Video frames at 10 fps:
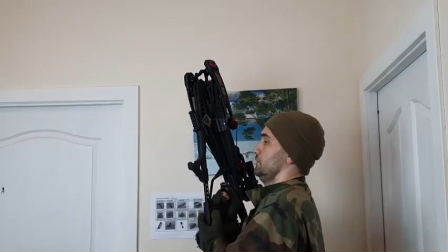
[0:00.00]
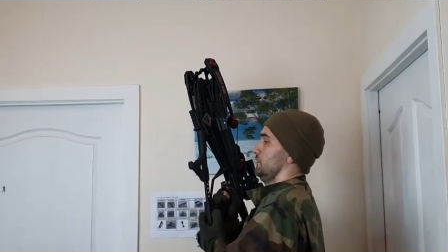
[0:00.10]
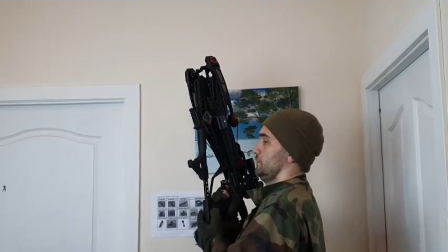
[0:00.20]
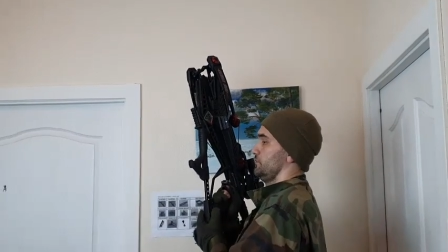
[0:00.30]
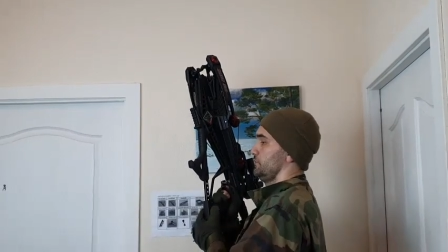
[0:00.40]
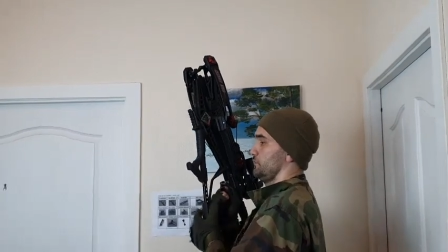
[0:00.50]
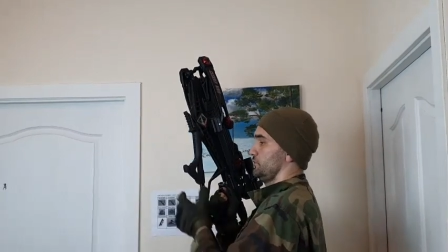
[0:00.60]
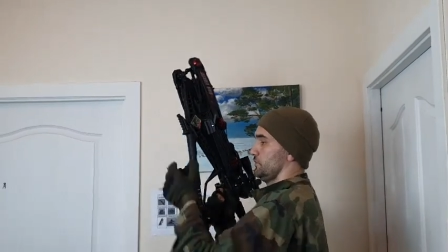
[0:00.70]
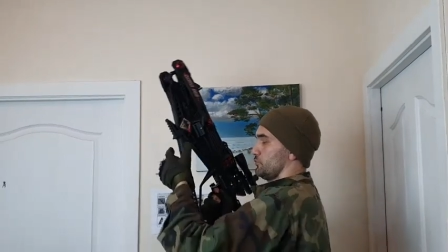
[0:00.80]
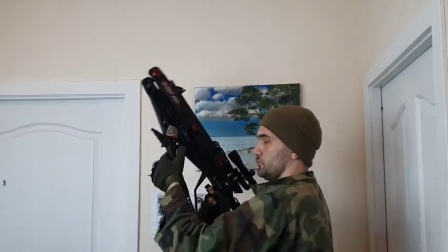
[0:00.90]
let's do
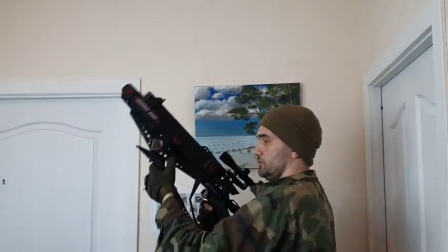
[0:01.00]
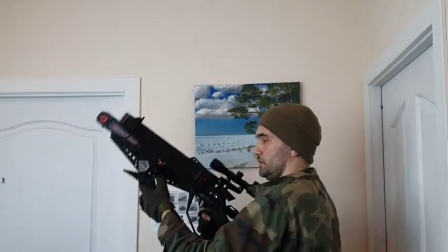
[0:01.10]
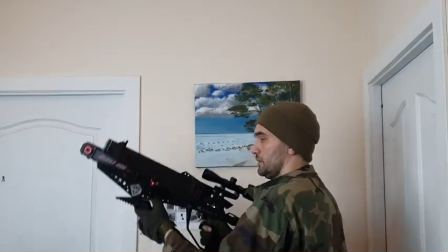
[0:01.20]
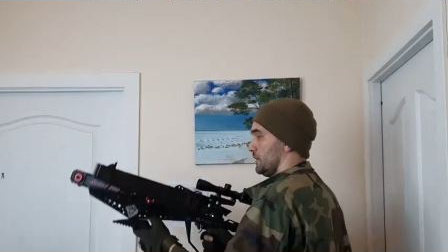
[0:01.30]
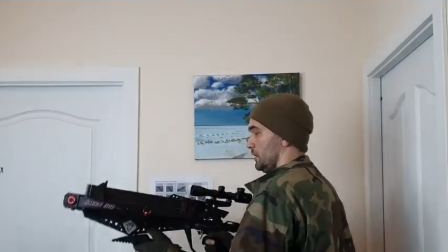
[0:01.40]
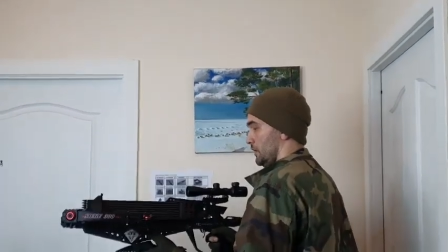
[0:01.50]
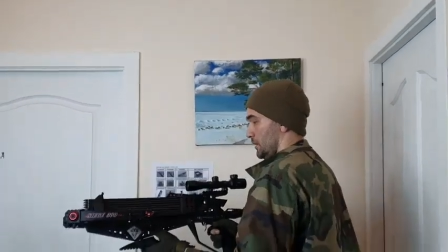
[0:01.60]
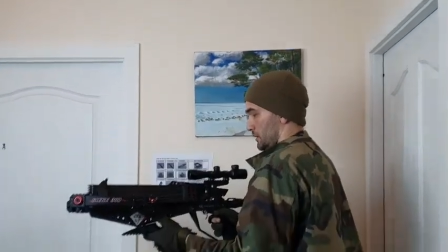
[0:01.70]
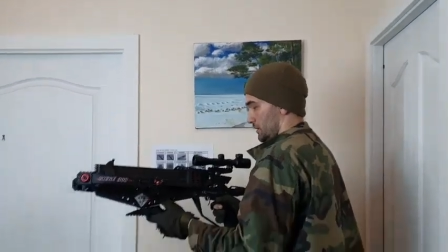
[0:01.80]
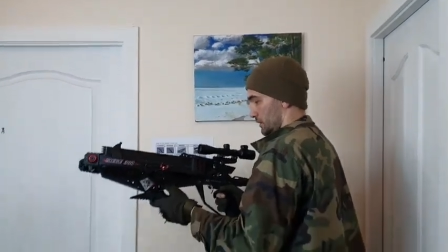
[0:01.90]
some shooting.
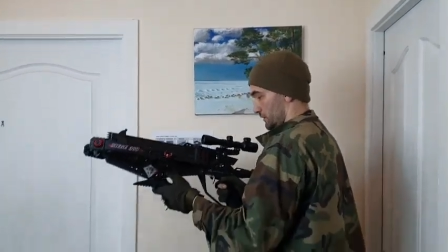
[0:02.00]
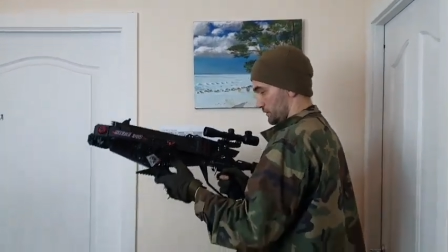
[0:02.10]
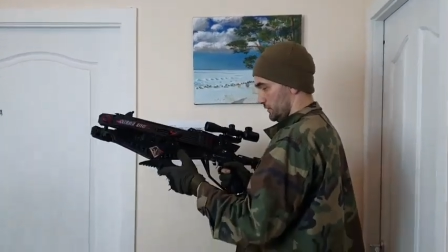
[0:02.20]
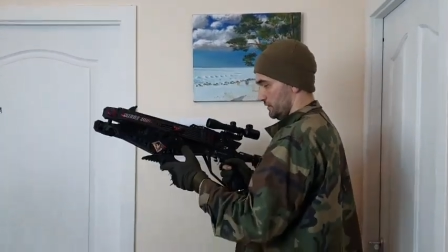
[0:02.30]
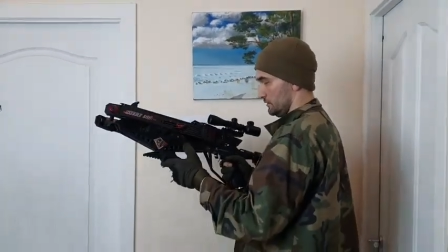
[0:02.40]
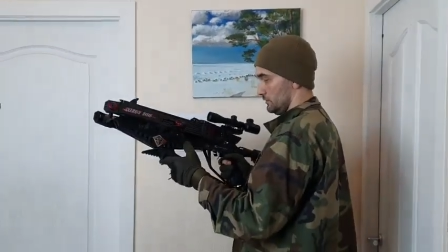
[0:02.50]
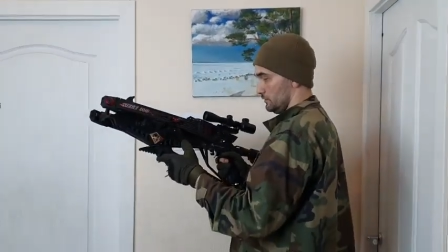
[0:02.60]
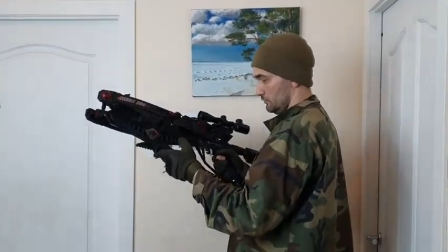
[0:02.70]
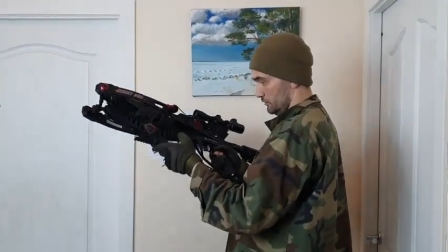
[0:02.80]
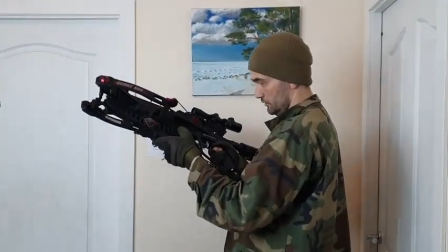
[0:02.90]
Still,
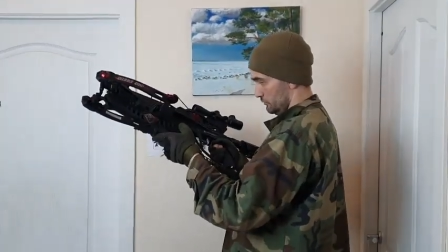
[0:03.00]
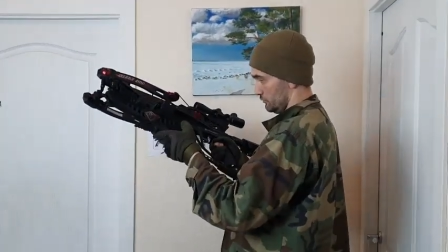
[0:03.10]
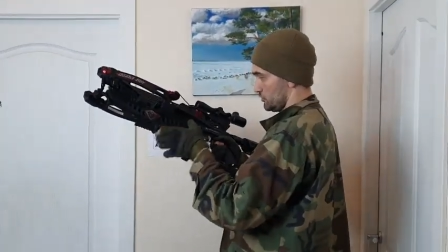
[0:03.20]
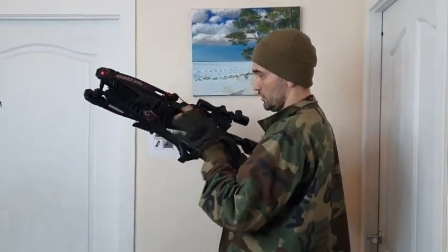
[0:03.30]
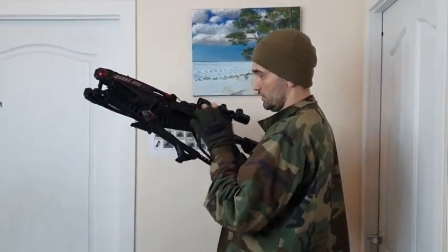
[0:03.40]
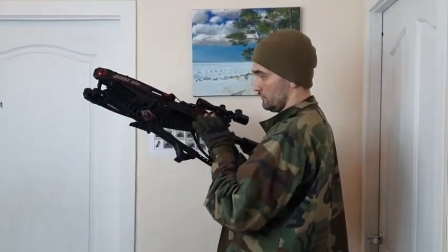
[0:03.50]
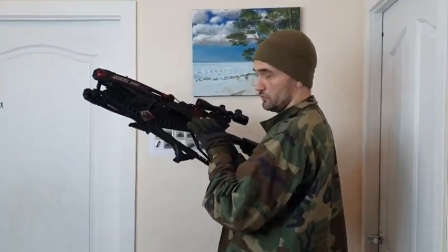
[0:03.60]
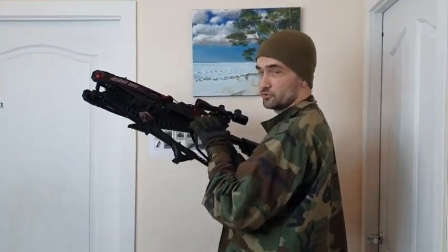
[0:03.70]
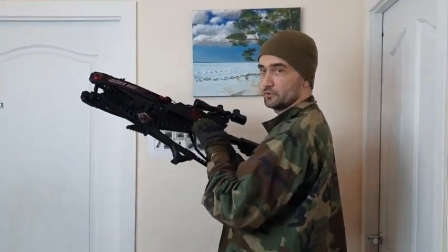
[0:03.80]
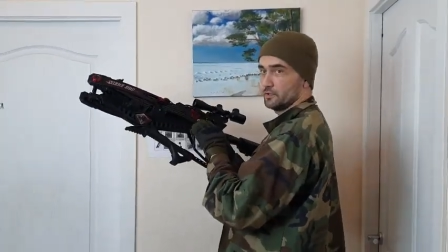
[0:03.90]
you need to check
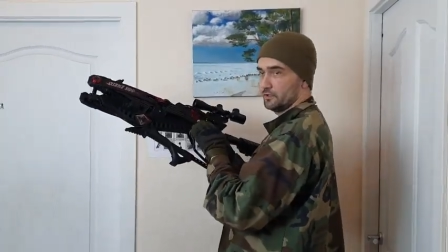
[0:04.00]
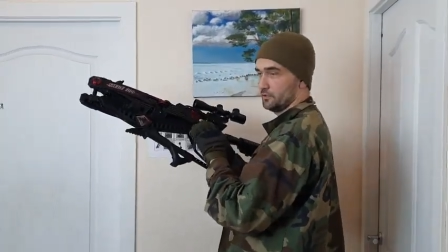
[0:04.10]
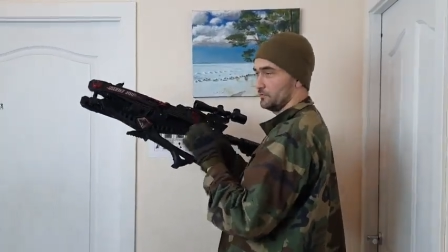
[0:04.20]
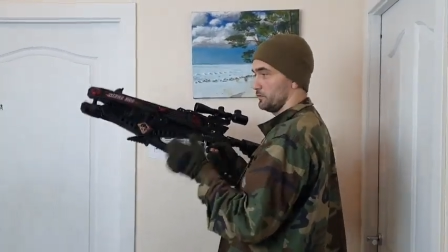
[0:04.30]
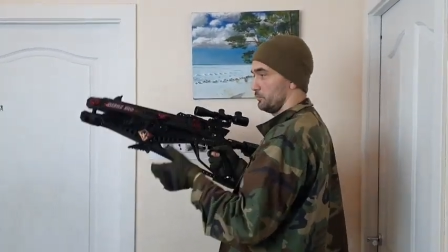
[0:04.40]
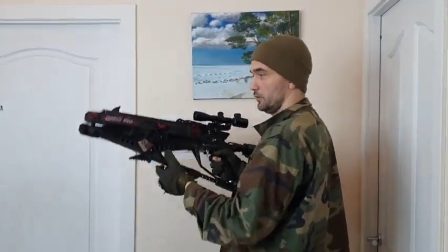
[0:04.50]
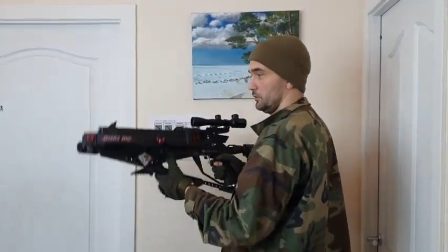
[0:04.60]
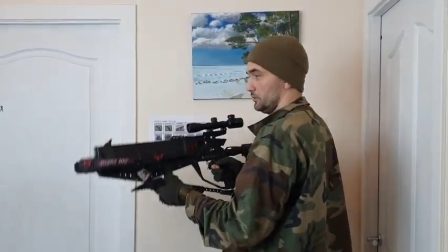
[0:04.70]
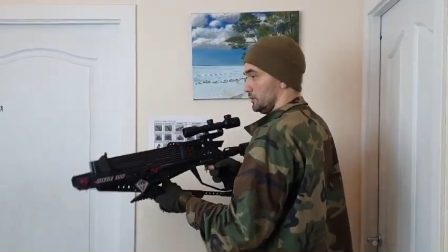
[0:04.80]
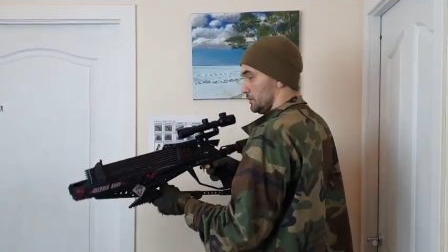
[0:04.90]
visually the bolt,